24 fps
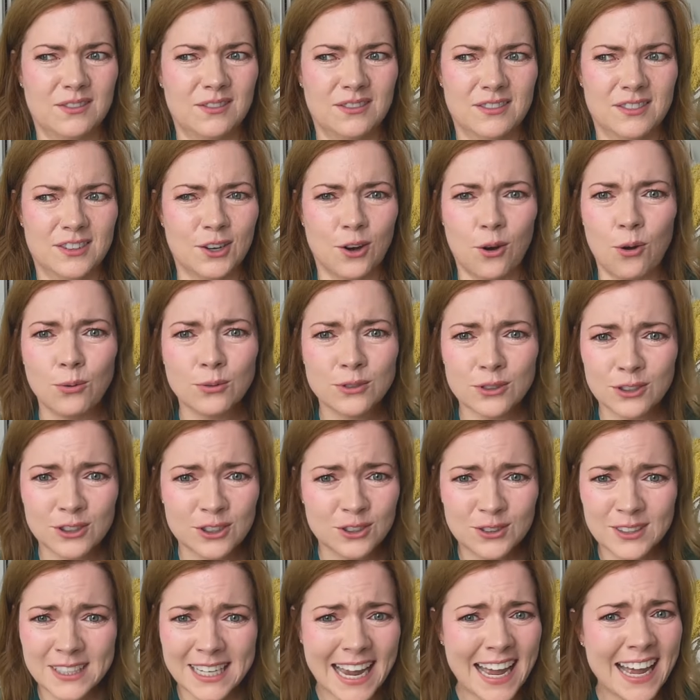the older
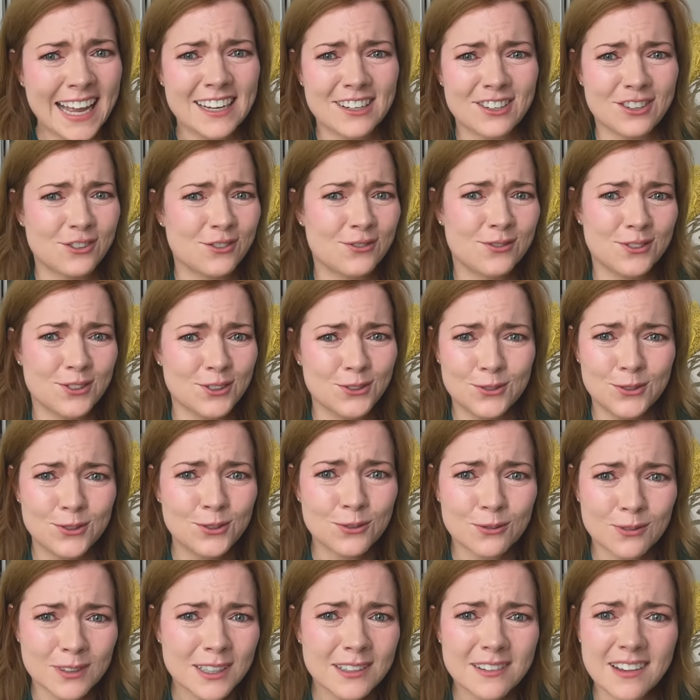you get, you you
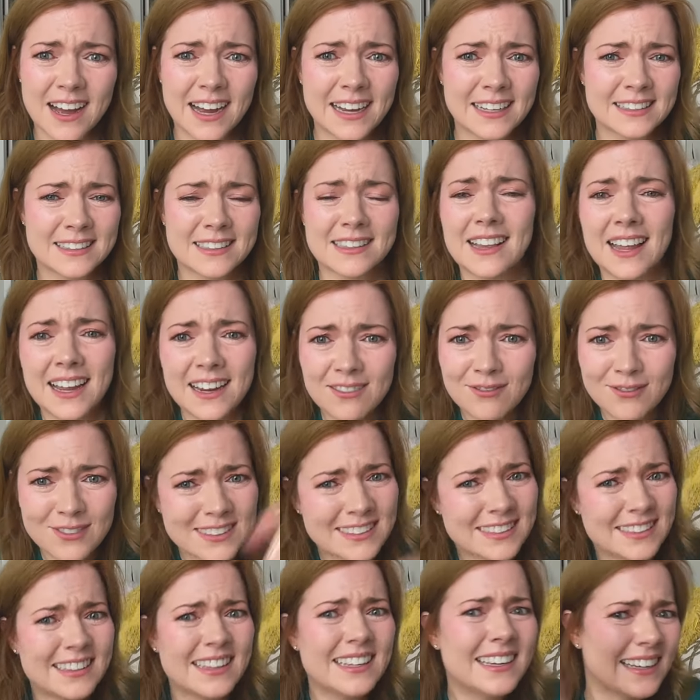do realize life
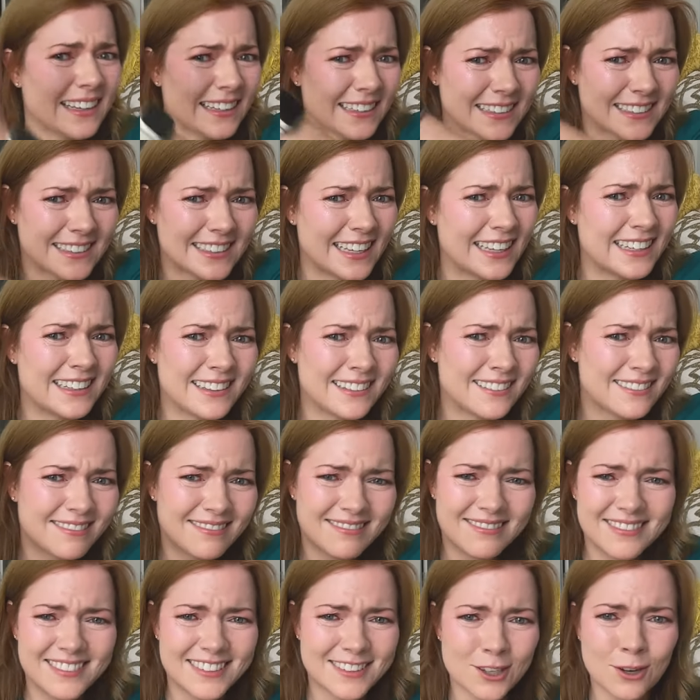is this and
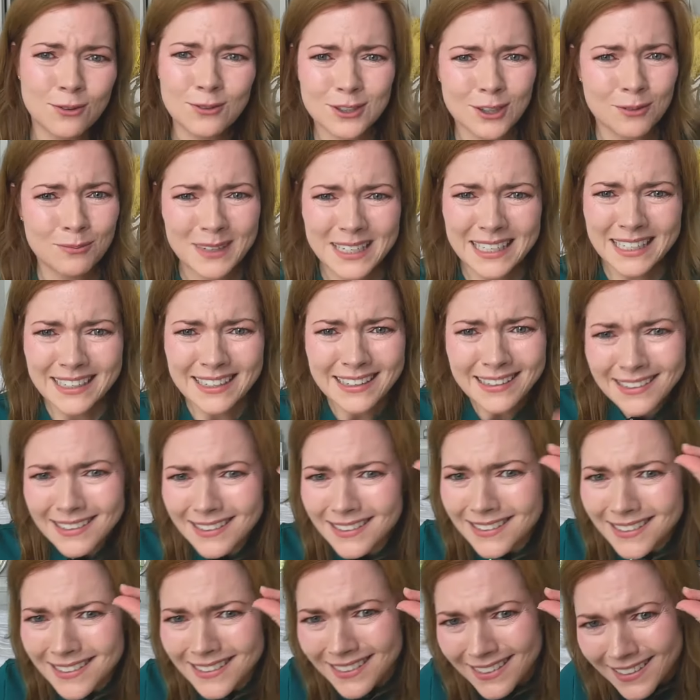social media
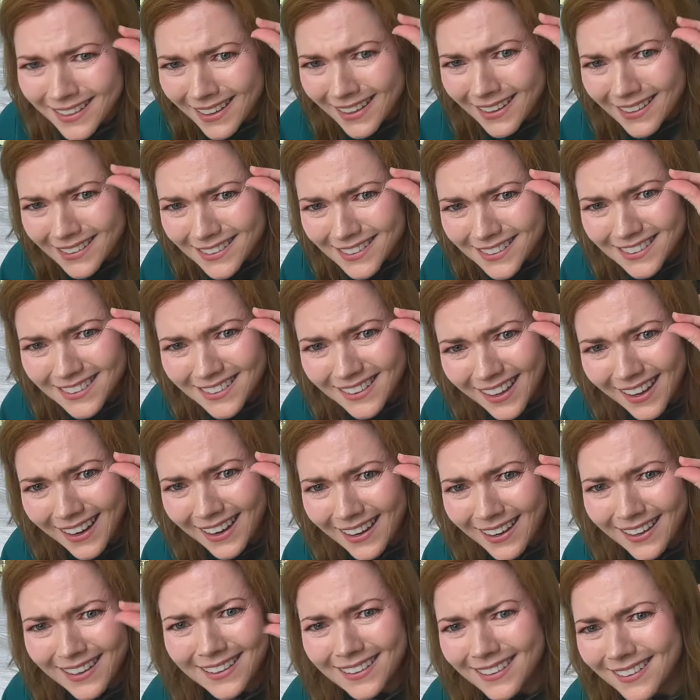is this.
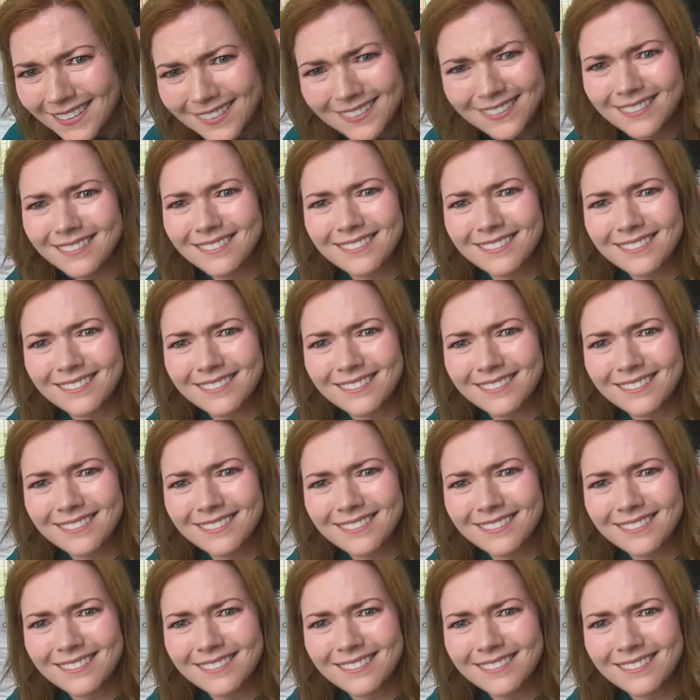Like Yeah.